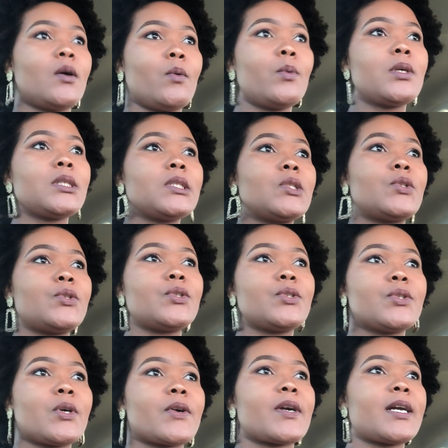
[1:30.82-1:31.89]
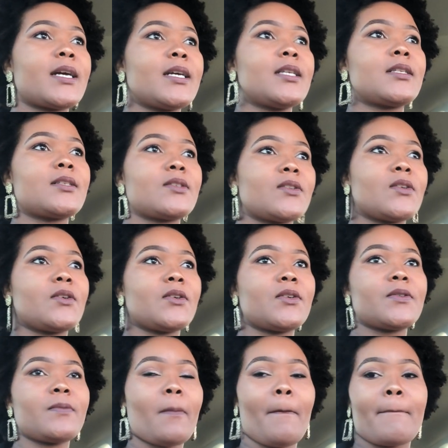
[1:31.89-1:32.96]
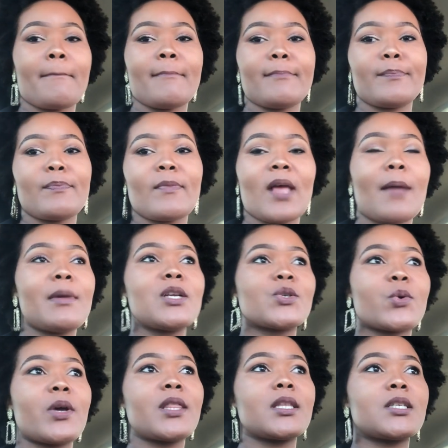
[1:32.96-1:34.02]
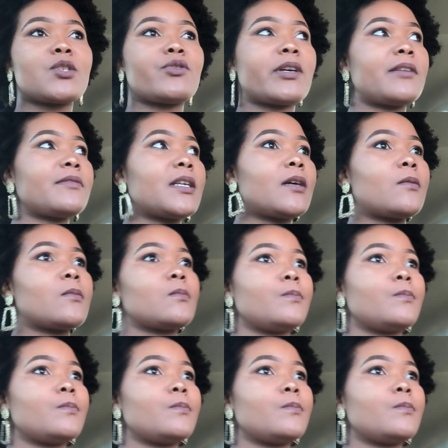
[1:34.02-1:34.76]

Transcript: will do, all right? So I'm enjoying this drive now.